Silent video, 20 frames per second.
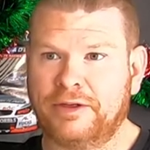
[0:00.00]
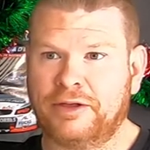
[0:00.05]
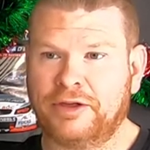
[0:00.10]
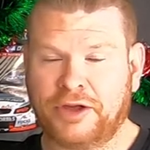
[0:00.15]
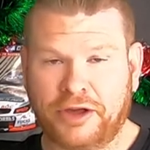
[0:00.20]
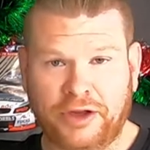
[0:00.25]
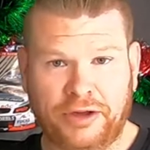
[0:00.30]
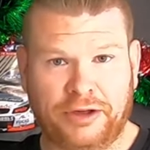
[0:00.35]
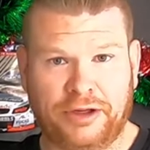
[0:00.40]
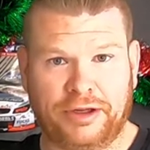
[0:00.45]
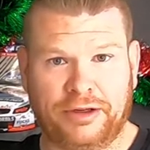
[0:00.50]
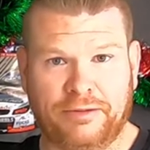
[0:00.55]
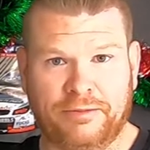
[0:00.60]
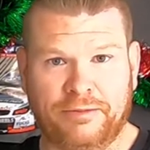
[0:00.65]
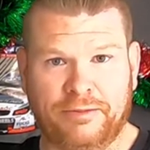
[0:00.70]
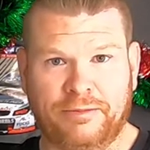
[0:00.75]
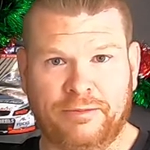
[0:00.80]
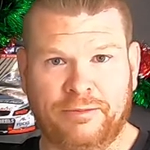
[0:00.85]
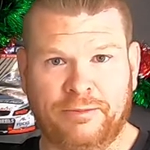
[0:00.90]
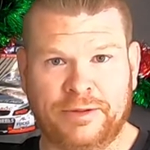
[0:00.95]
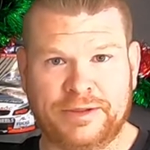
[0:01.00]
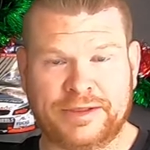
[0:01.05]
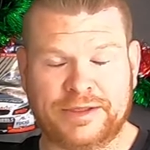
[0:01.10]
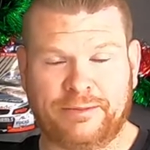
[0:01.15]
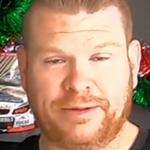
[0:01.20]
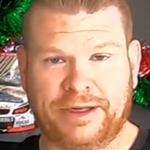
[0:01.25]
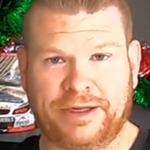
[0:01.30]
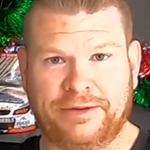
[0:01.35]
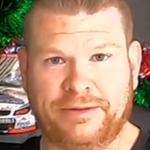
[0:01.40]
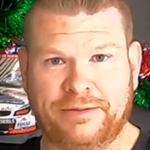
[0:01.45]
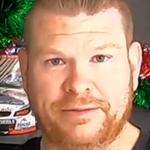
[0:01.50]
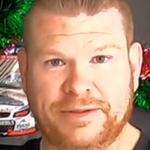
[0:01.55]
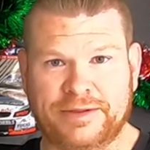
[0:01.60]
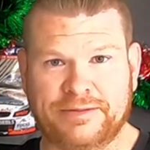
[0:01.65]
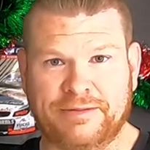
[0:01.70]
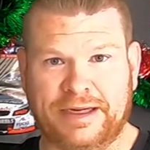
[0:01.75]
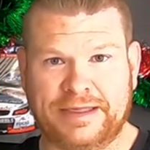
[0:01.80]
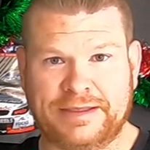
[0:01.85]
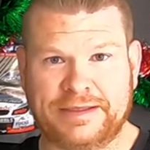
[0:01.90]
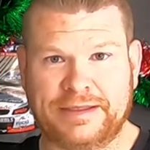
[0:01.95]
Kurt was the one who
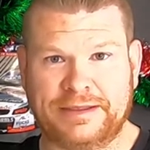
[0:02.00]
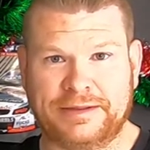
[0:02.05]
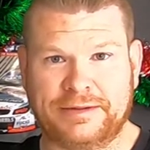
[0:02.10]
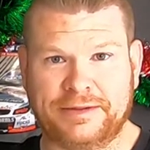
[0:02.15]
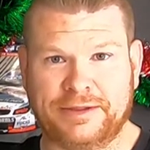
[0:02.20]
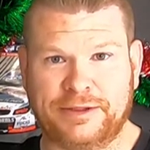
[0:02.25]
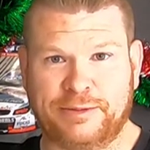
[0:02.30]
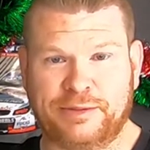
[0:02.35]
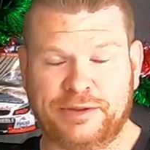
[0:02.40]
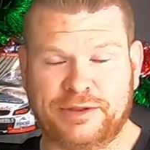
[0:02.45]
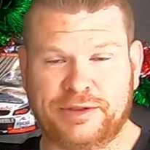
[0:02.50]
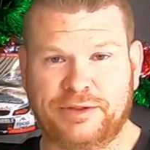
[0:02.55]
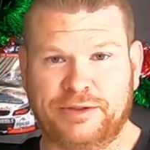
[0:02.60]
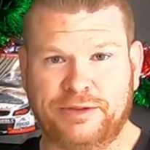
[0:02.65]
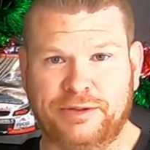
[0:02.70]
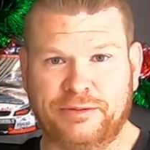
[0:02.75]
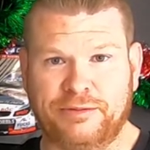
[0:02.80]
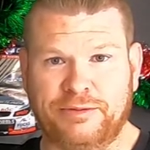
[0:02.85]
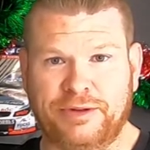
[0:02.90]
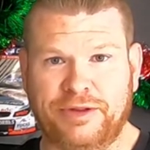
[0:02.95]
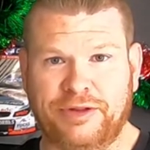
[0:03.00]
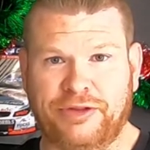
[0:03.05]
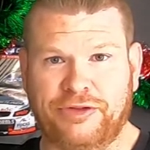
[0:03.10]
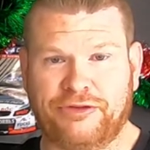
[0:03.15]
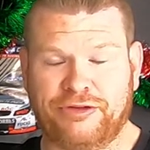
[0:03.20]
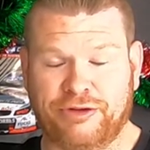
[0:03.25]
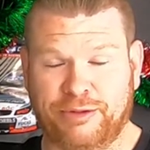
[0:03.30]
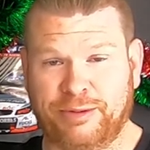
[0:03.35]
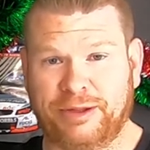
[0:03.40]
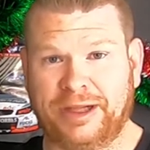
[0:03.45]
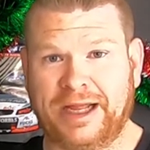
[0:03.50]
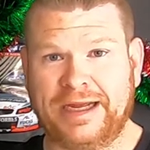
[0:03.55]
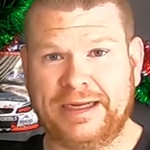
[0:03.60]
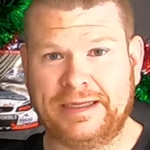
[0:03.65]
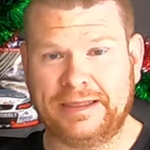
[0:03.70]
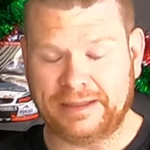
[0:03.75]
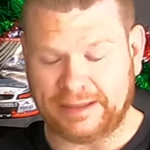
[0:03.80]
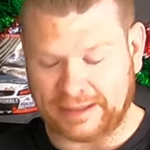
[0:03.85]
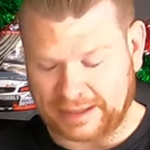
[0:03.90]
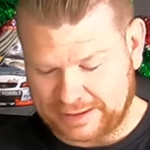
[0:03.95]
was racing in Super 2 with
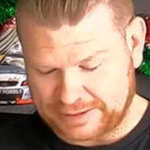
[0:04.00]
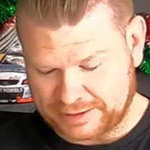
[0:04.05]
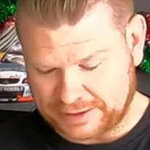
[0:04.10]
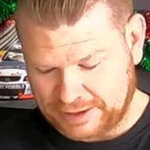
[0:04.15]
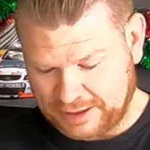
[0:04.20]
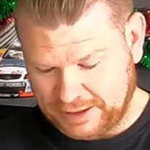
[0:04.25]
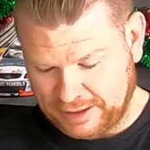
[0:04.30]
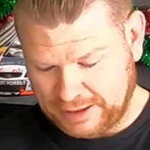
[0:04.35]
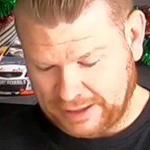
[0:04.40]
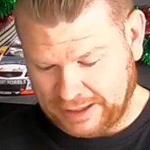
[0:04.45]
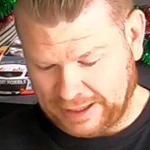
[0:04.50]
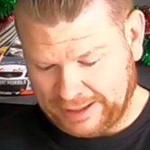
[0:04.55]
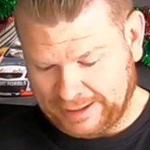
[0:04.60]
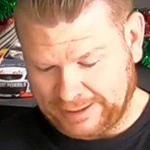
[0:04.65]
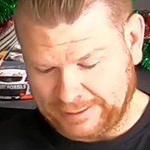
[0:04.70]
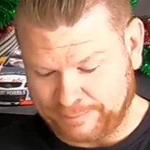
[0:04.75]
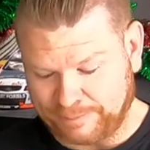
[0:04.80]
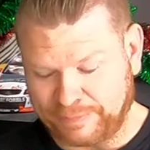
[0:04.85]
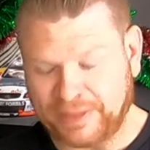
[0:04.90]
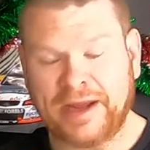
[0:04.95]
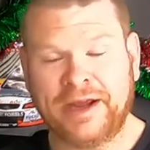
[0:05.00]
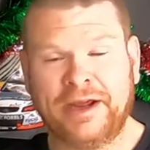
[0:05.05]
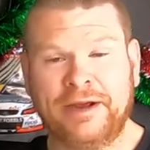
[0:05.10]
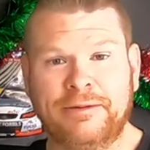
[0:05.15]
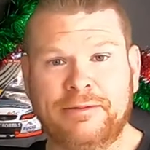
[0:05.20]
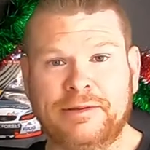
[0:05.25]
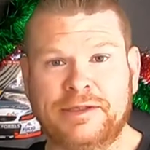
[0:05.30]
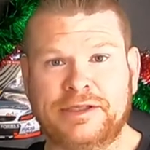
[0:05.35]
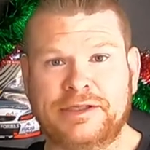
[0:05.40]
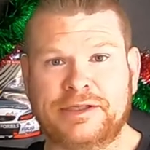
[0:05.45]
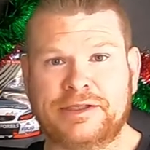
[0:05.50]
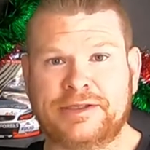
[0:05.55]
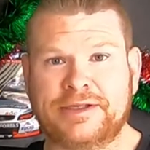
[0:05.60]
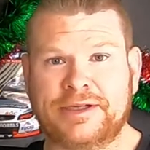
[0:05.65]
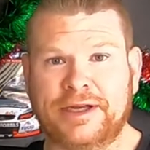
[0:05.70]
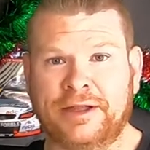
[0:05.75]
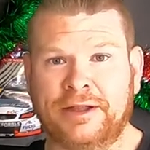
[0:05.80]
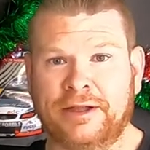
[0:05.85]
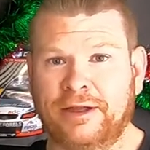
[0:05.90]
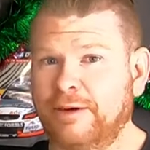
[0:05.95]
888 last year,
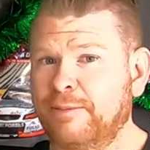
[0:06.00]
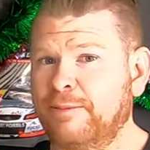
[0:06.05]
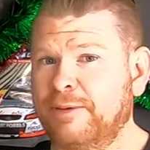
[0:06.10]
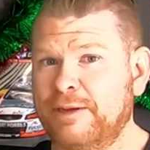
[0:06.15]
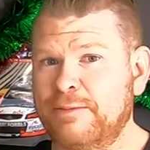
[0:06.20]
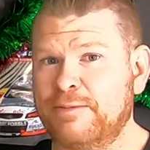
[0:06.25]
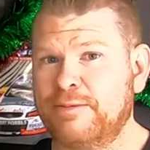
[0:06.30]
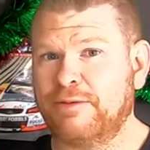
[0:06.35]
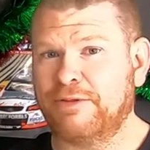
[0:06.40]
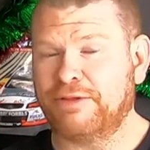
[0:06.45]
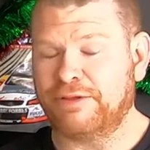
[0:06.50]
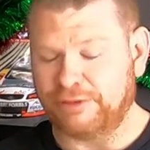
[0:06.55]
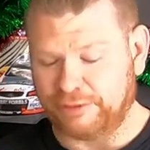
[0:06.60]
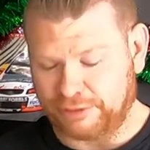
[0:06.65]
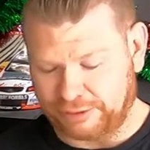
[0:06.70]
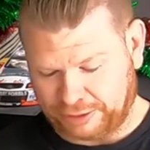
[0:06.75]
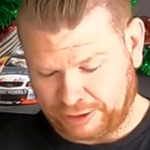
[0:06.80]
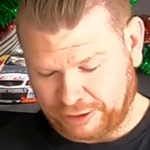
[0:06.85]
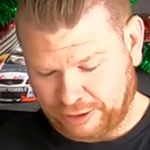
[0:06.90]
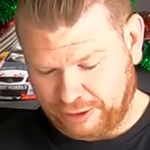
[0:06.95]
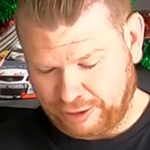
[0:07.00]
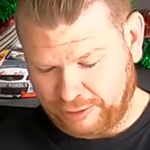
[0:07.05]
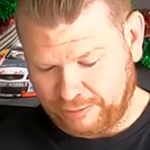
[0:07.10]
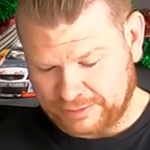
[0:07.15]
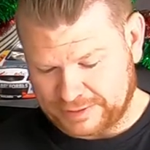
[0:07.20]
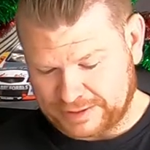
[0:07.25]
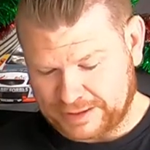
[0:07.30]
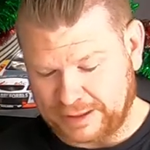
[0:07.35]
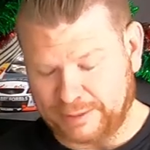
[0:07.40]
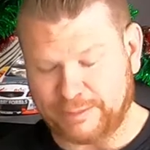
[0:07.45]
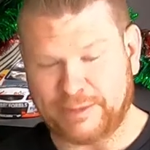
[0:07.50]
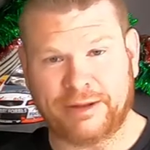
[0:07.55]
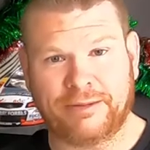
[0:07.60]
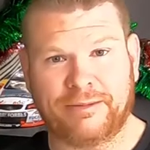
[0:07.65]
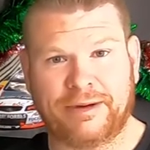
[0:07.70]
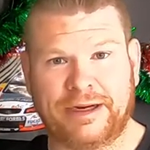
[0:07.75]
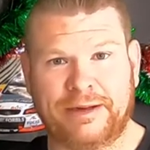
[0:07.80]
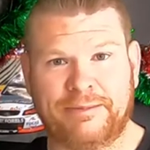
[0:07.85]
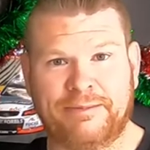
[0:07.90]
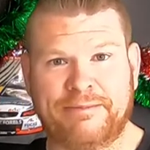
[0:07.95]
which a lot of people thought Kurt was going to be the
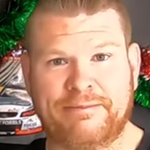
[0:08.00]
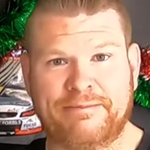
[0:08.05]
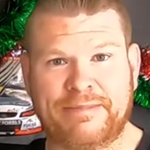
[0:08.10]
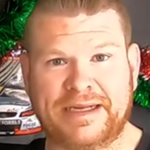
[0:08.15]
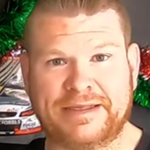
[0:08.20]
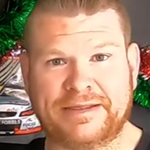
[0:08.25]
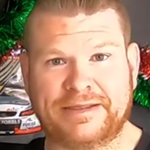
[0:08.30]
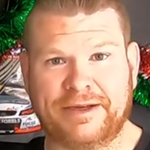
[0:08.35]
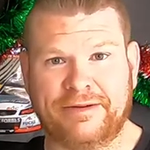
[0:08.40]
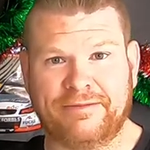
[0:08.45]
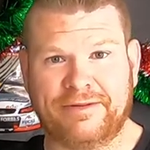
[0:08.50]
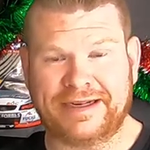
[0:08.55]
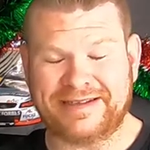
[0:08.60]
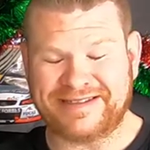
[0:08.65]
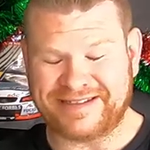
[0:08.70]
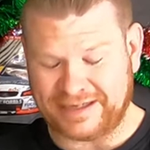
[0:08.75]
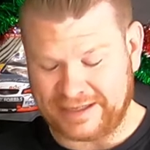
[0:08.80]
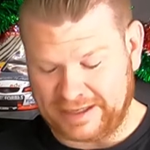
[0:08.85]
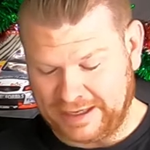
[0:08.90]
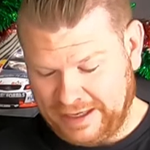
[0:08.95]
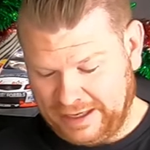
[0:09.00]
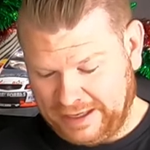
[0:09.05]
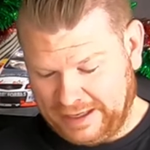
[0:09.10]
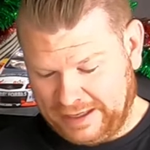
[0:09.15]
one at Matt Stone Racing.